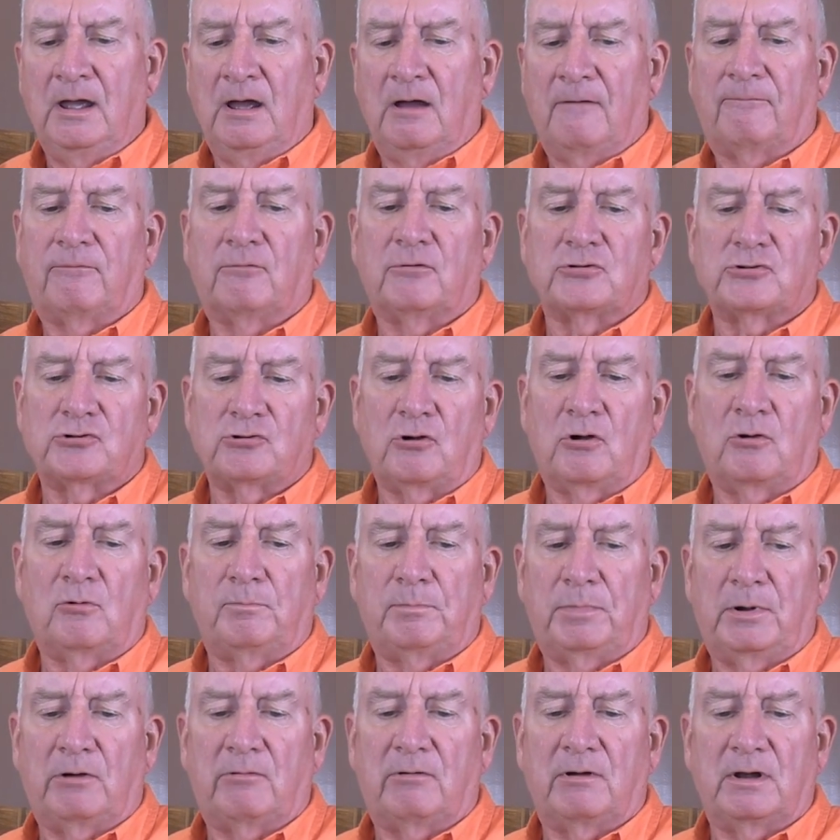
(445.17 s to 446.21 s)
For a
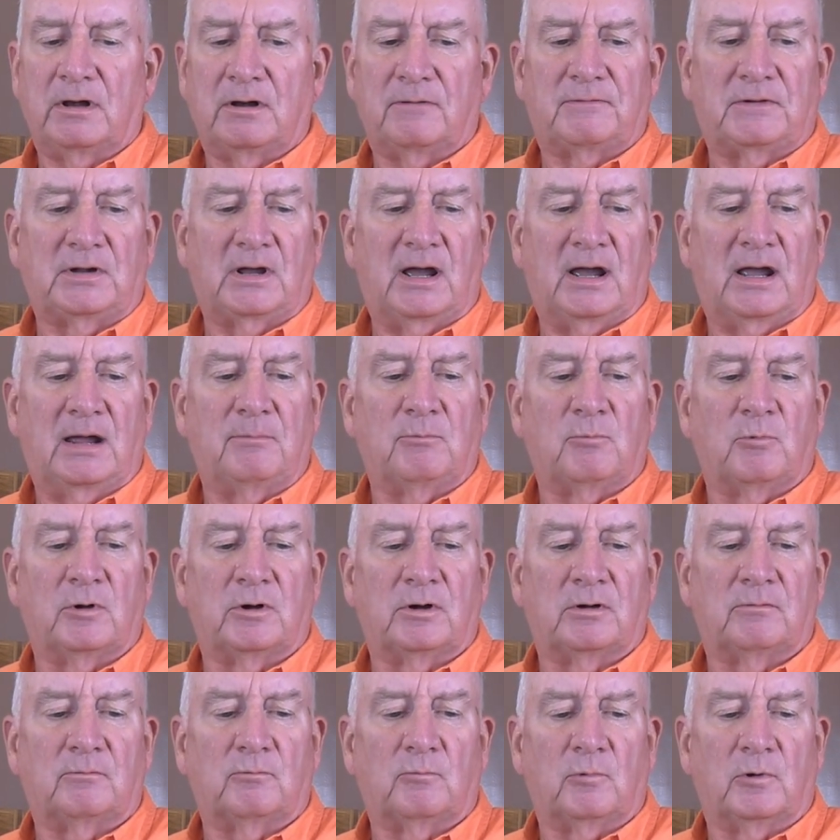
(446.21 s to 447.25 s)
short period of time
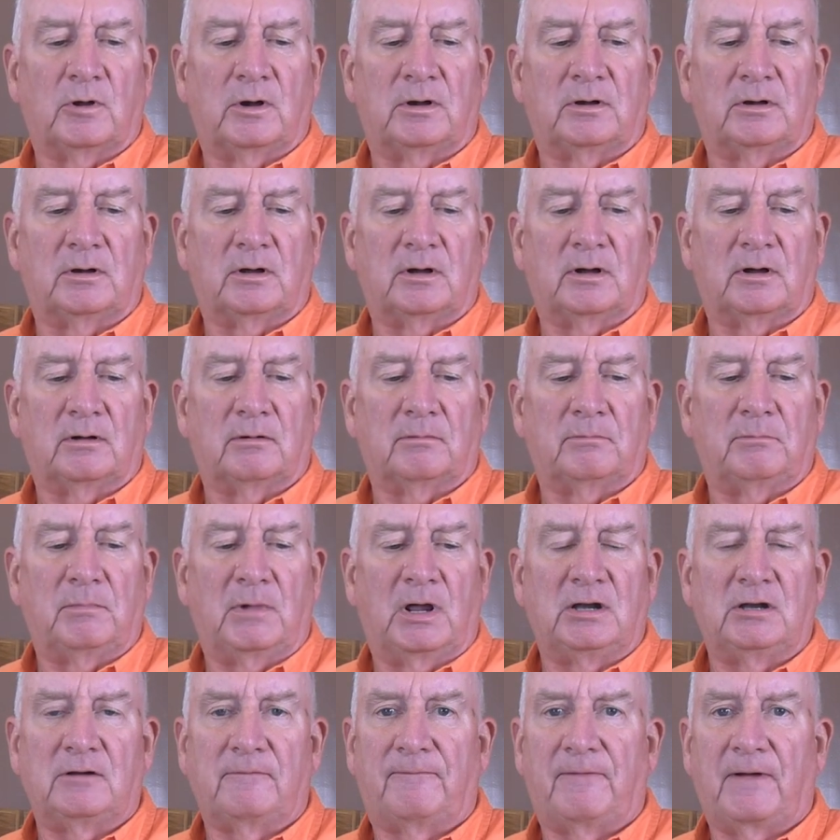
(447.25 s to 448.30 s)
when, when uh,
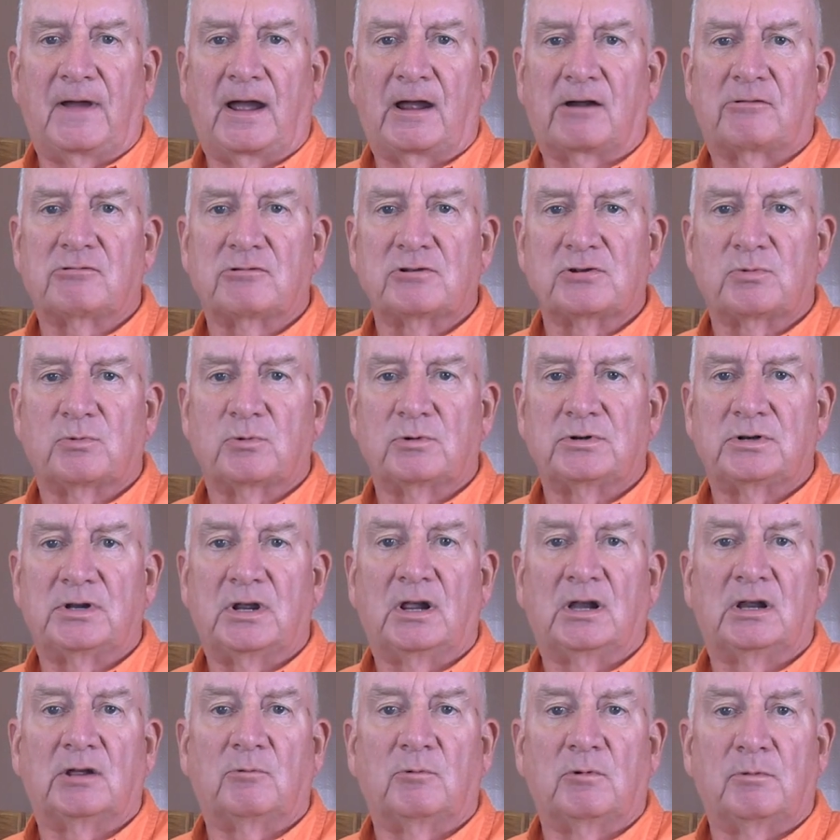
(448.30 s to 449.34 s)
manufacturers were
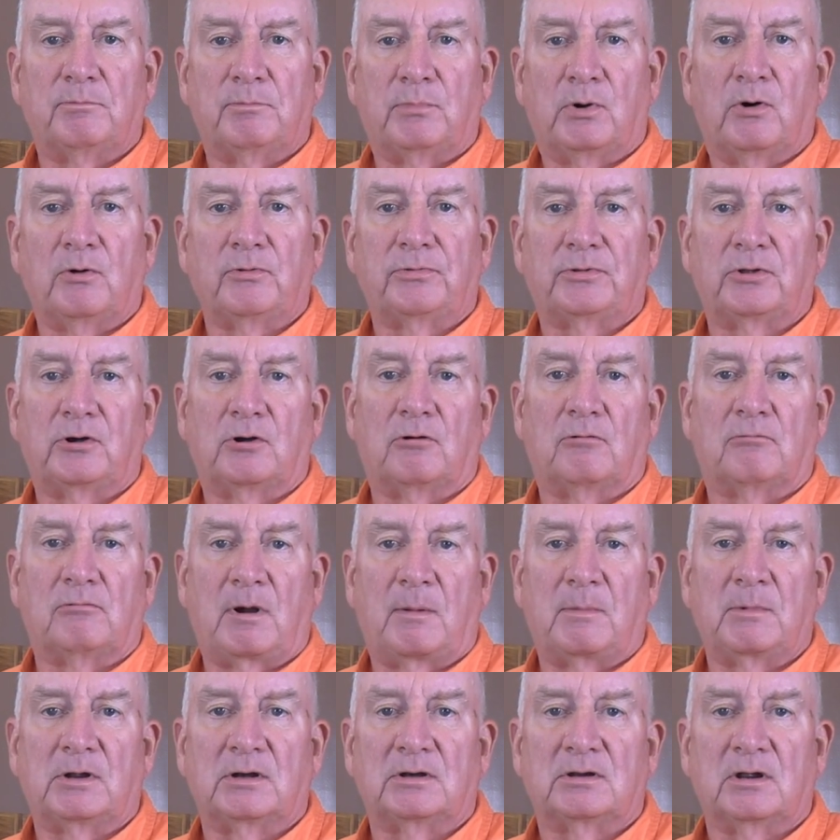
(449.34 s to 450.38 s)
dealing with both, you know,
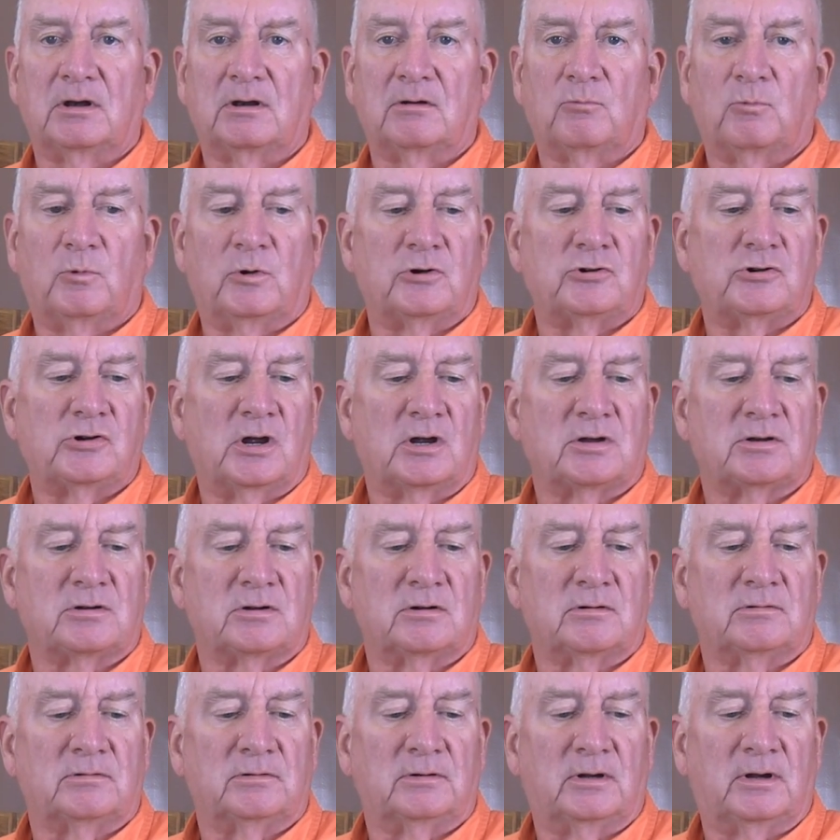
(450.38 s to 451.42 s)
Remington and
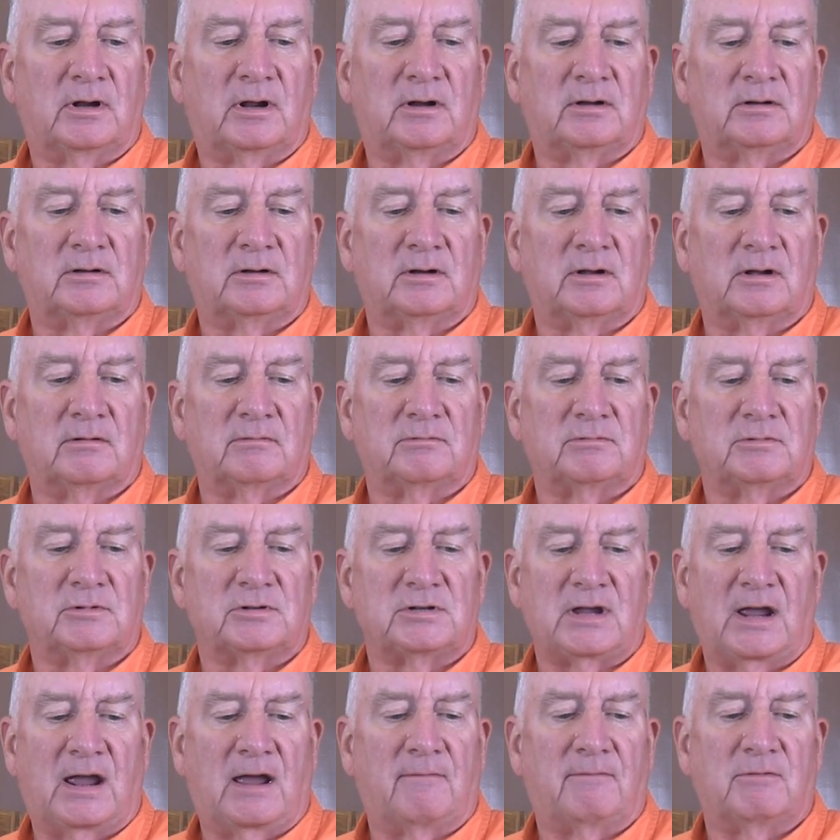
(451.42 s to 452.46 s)
Winchester and uh,
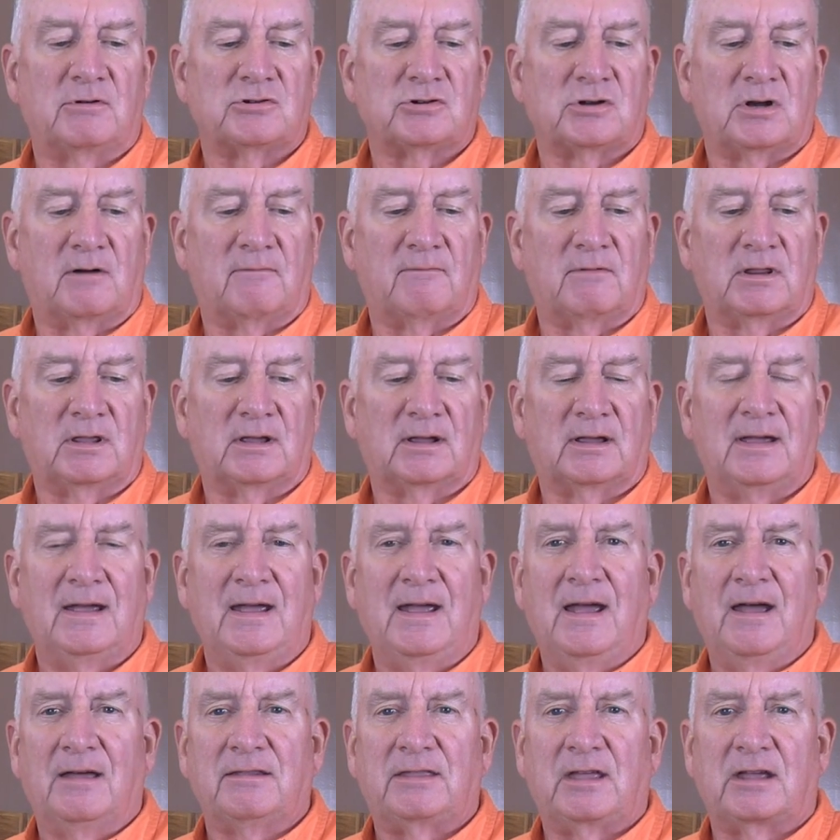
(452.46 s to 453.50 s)
Savage and everything,
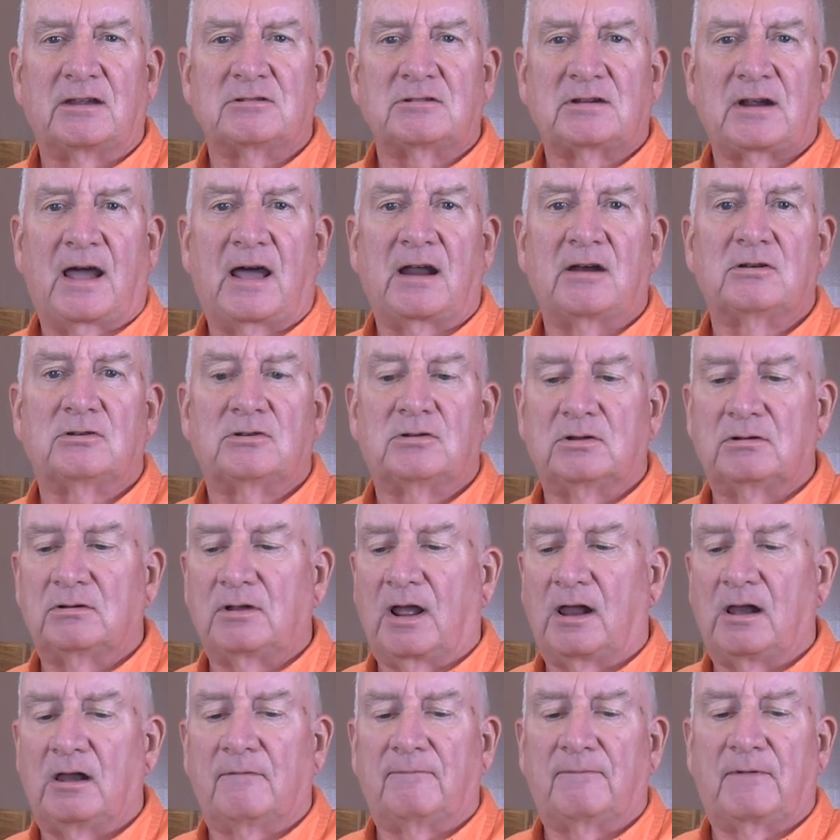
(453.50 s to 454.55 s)
they started to
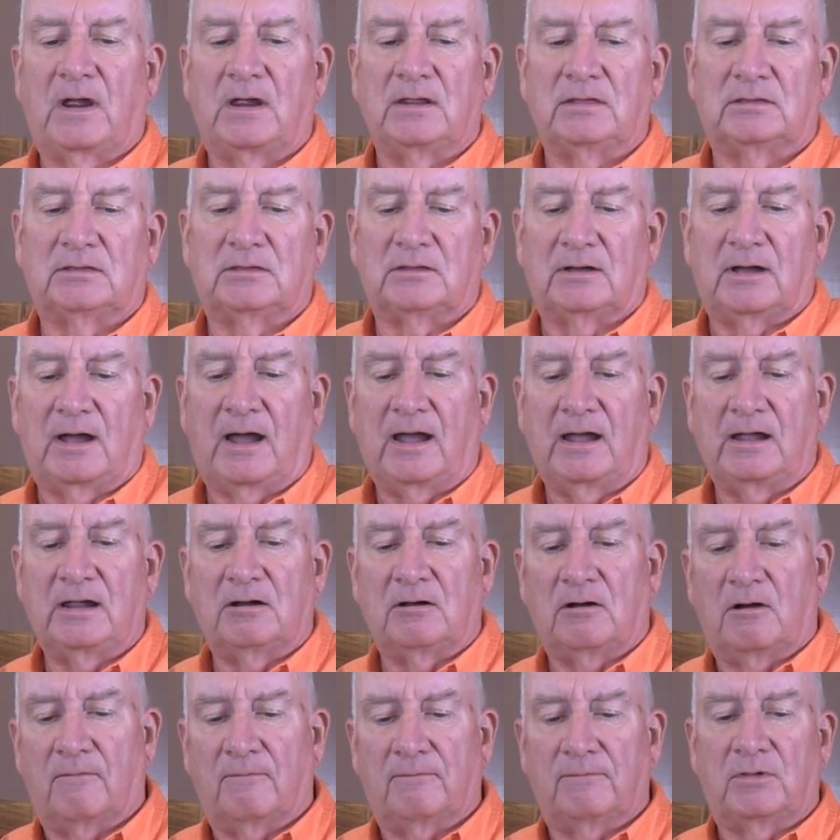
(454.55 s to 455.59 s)
elevate the height
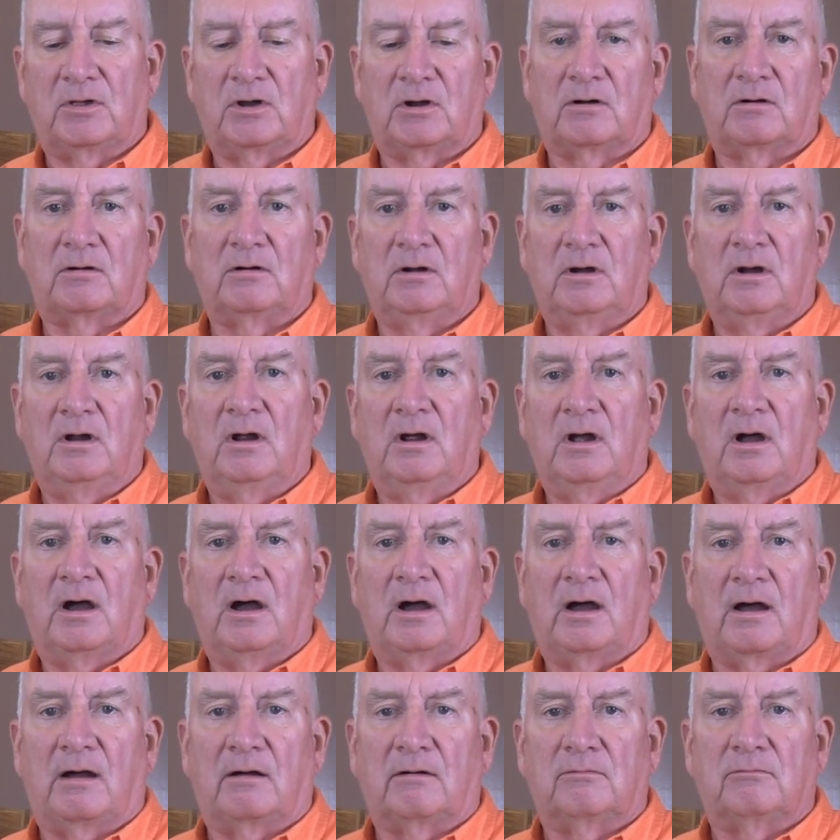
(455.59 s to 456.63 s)
of their
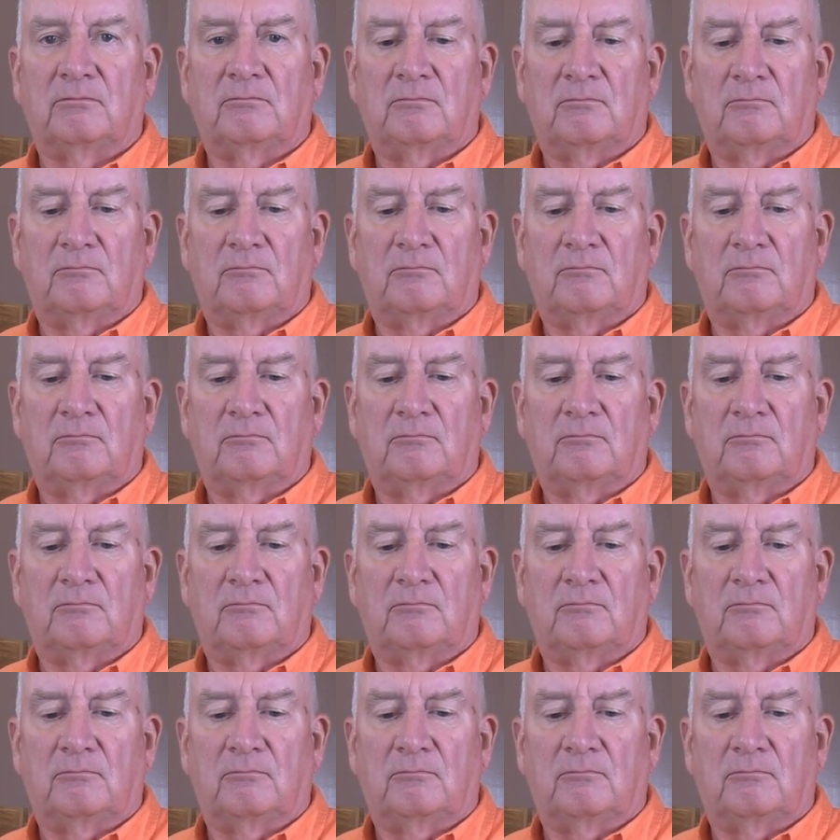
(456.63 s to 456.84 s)
uh,